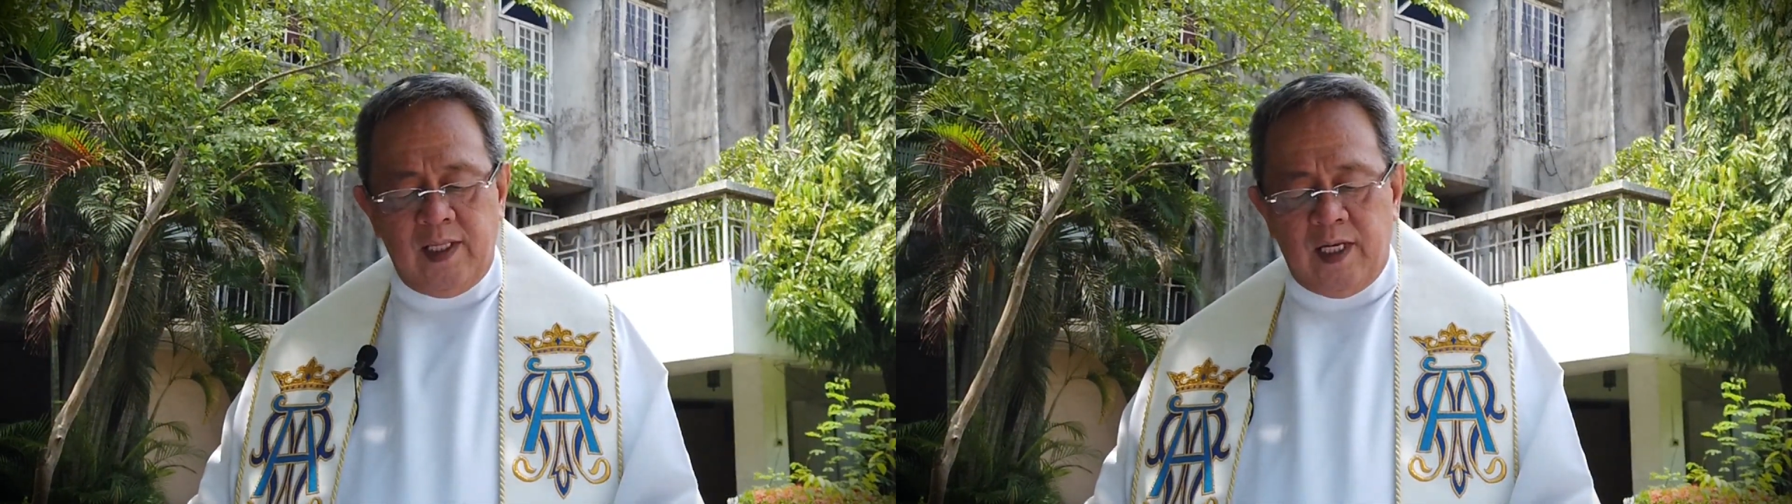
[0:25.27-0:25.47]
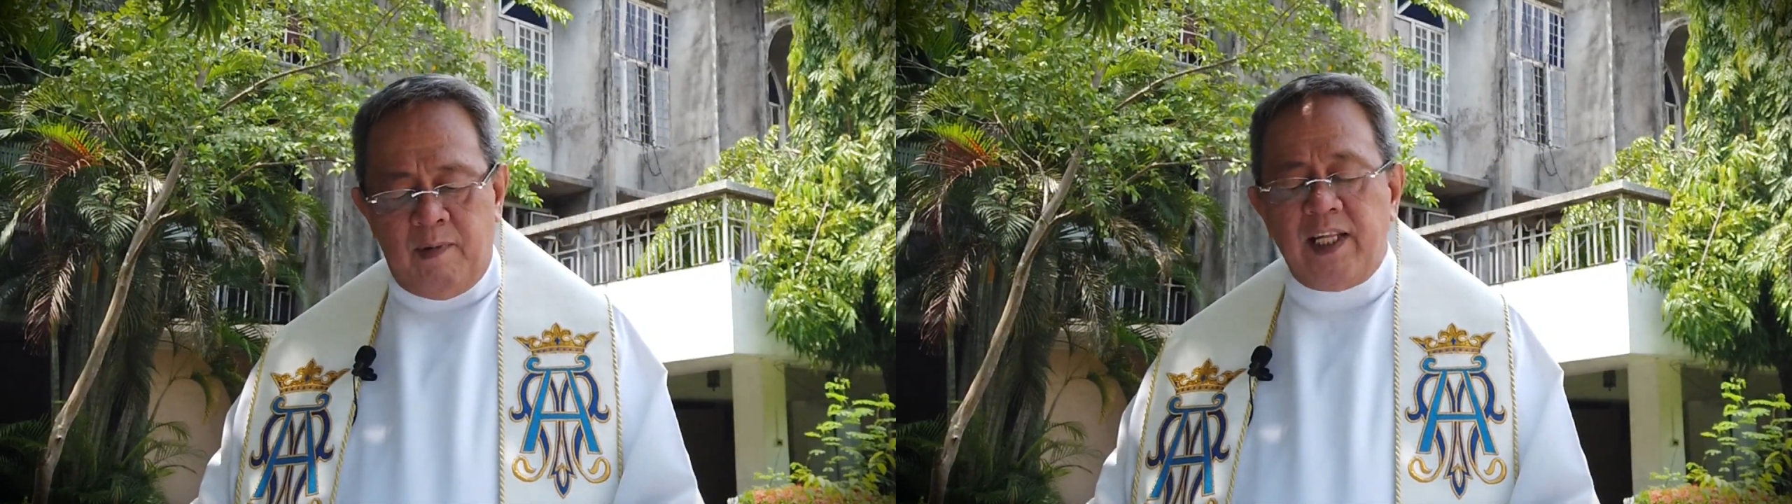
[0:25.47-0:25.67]

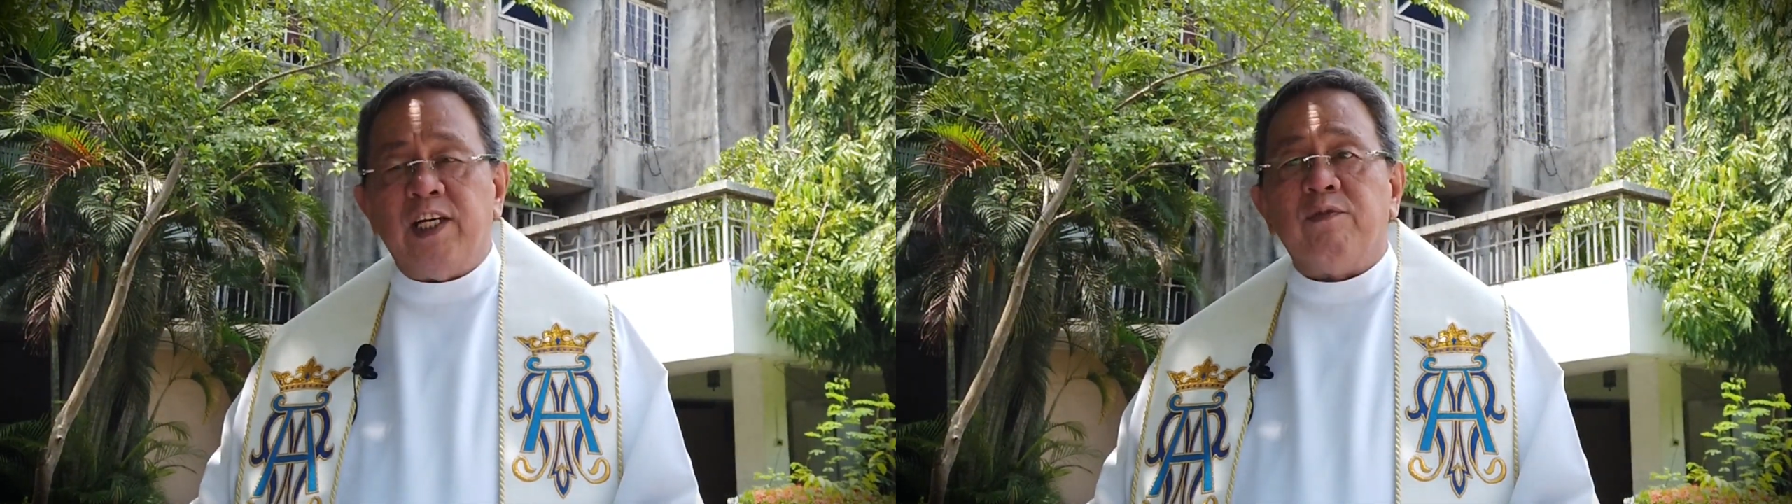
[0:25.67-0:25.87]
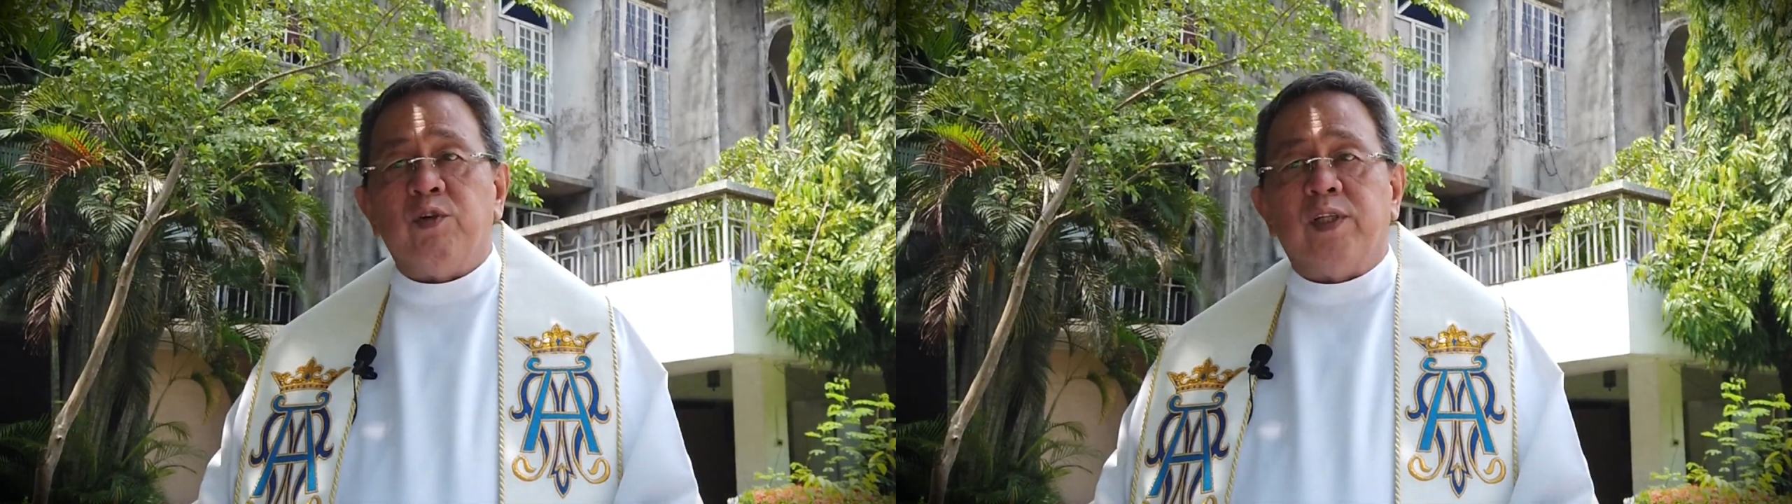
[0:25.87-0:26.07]
the
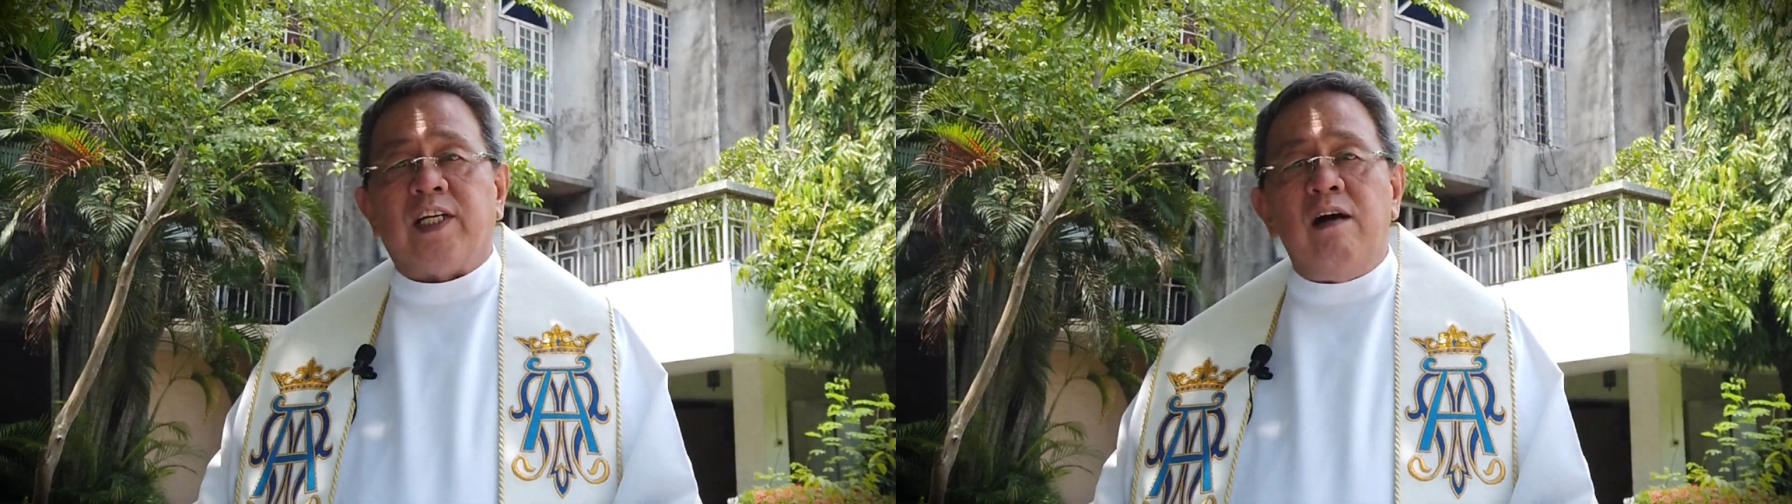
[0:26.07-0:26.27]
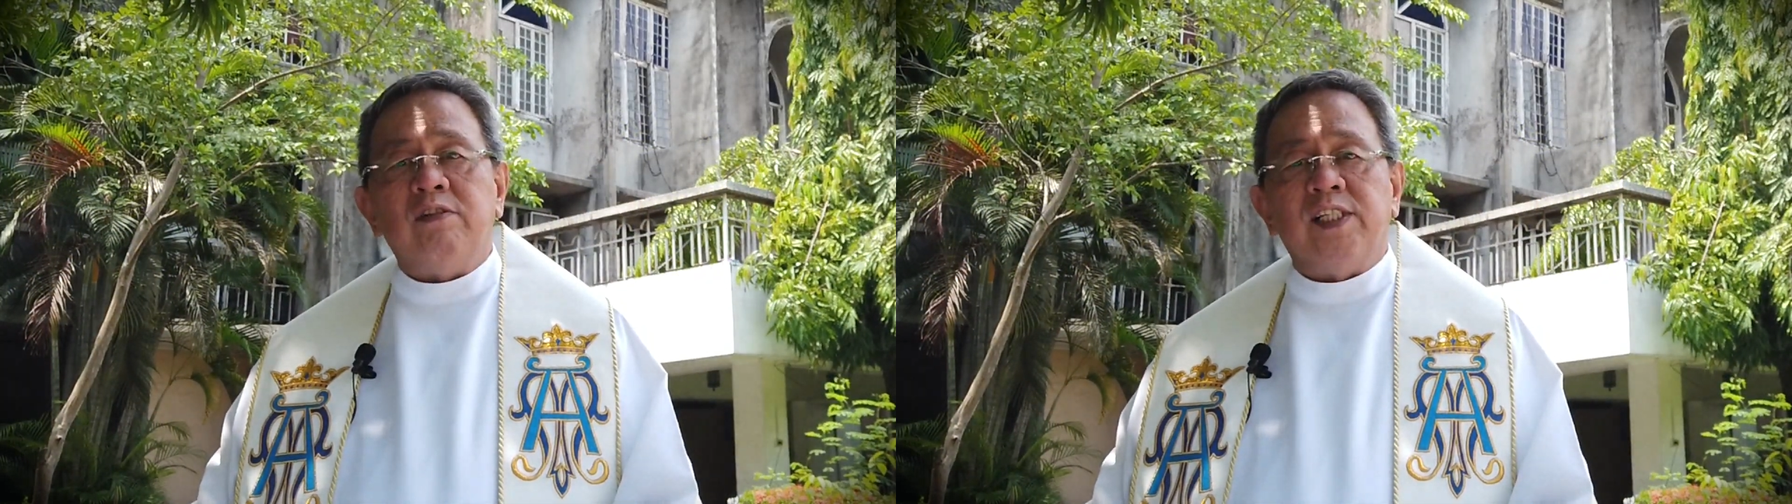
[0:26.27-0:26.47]
Mother of
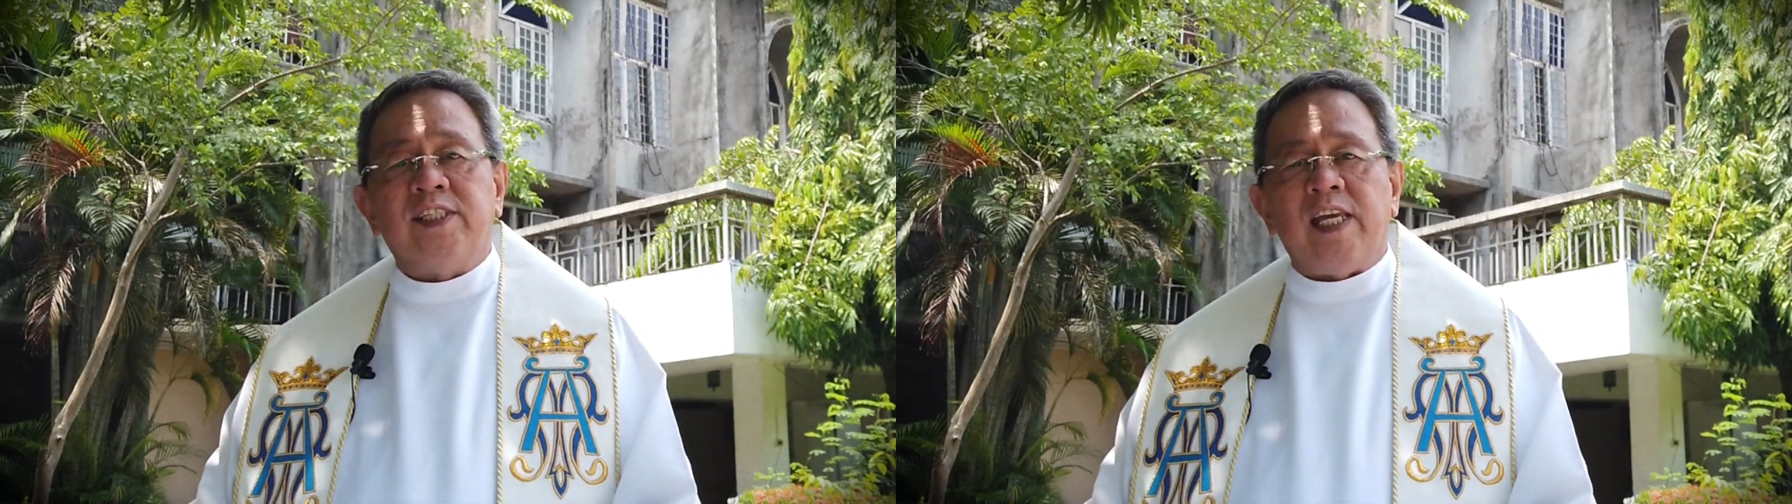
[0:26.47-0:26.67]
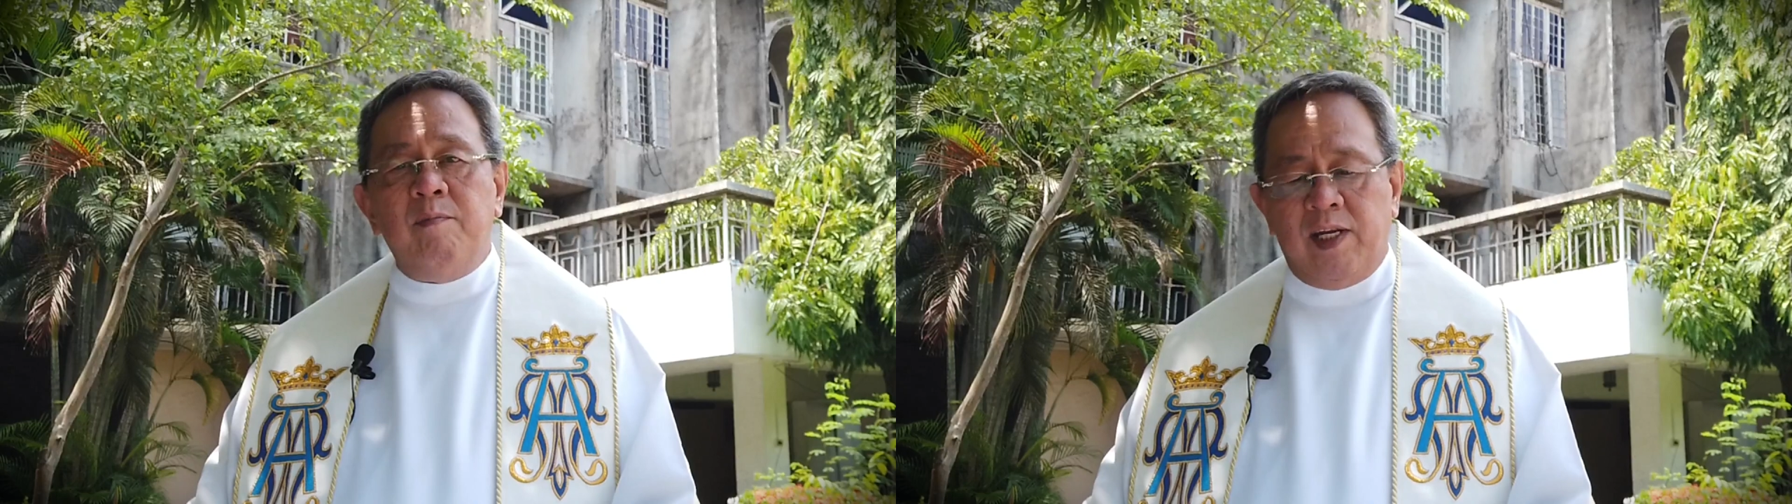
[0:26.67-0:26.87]
Good Counsel
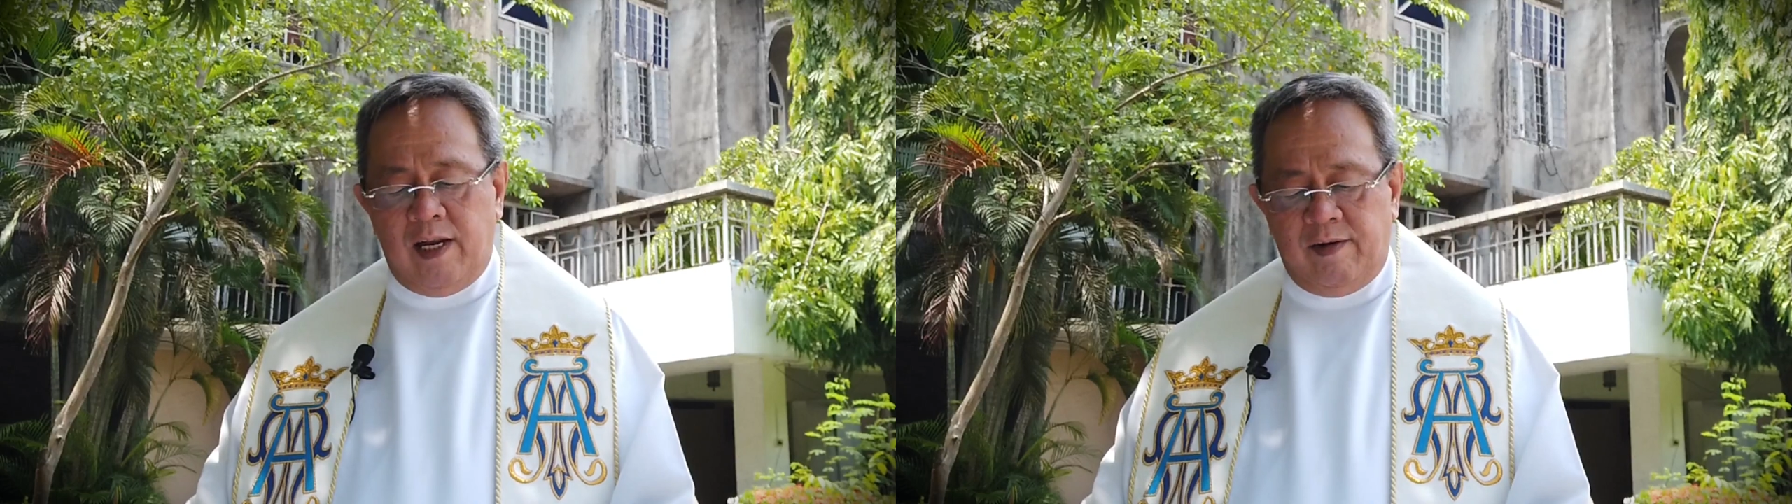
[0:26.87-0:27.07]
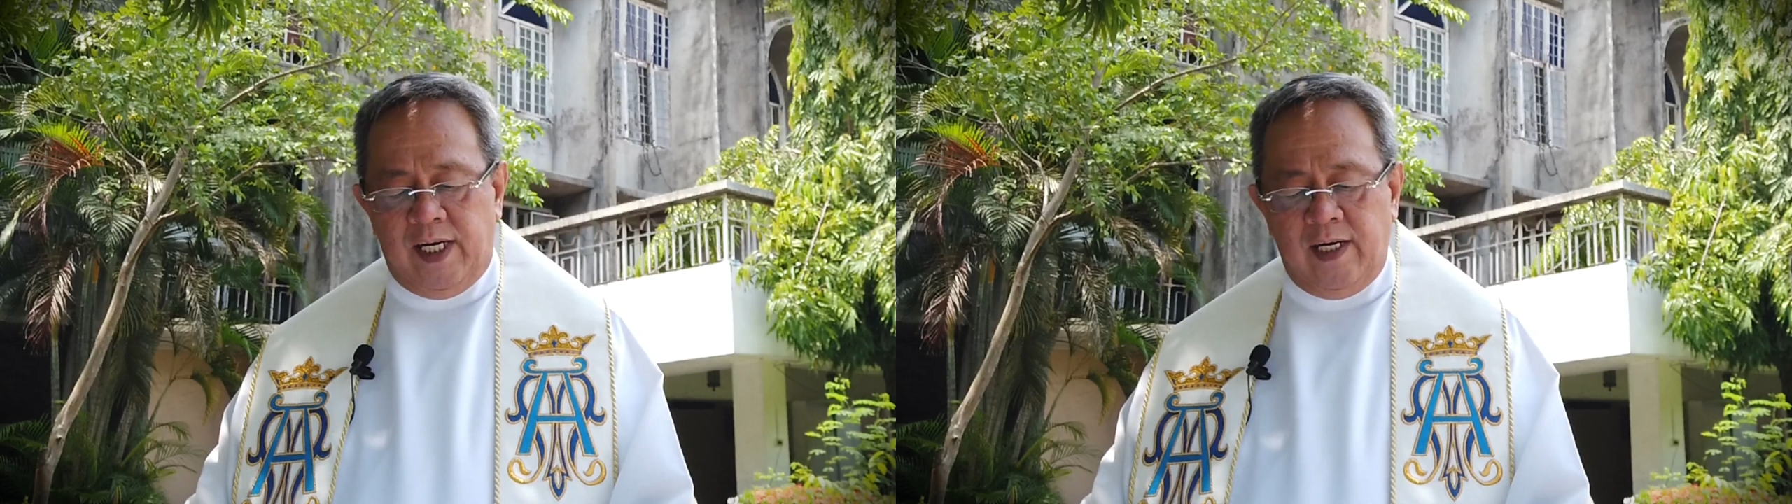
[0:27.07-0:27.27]

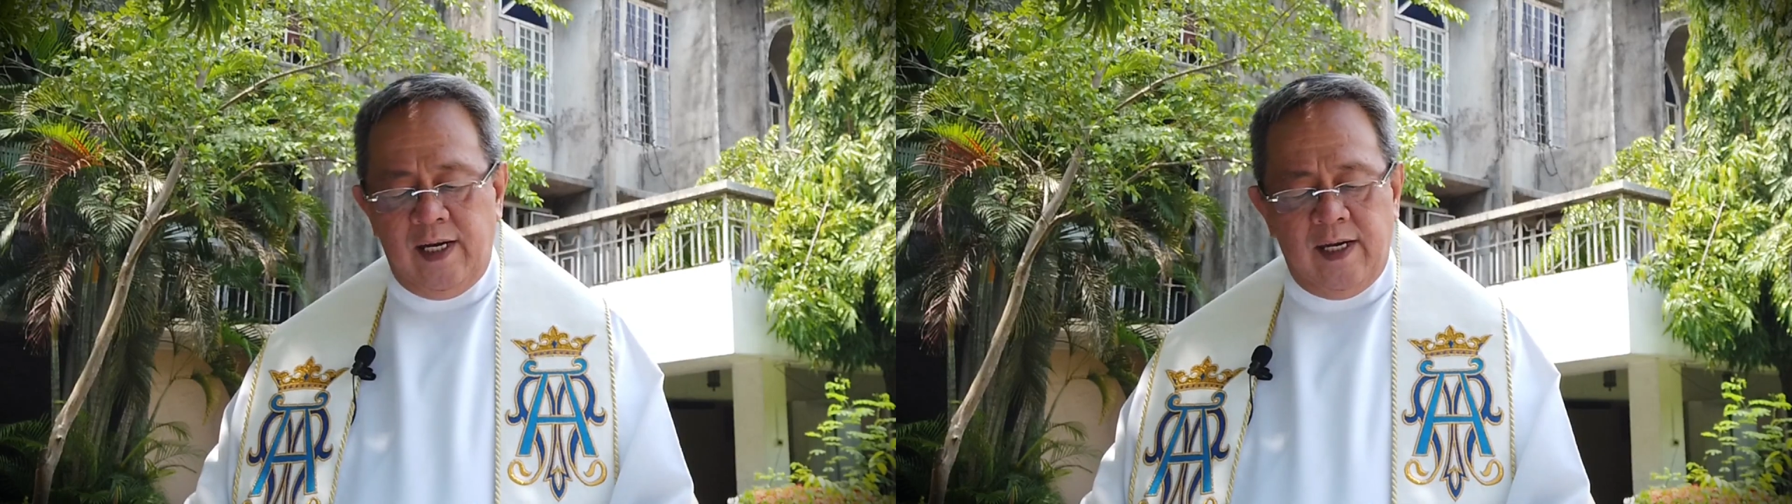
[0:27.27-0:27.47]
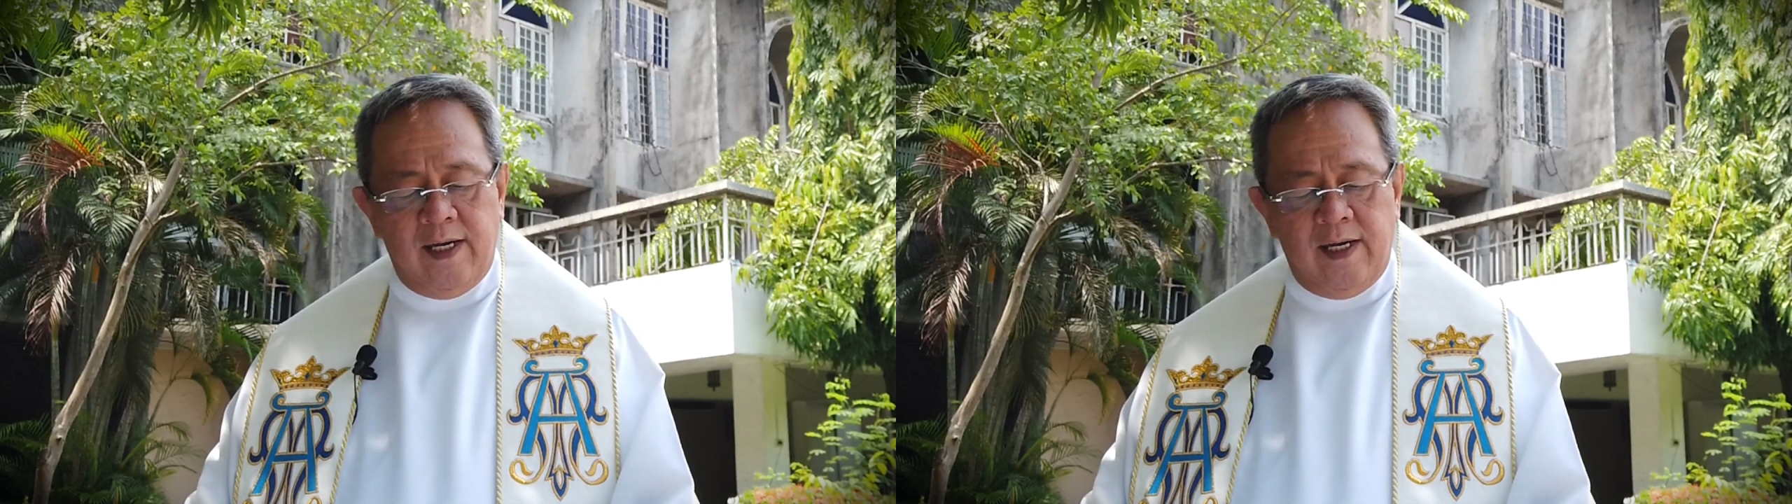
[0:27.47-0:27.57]
Seminary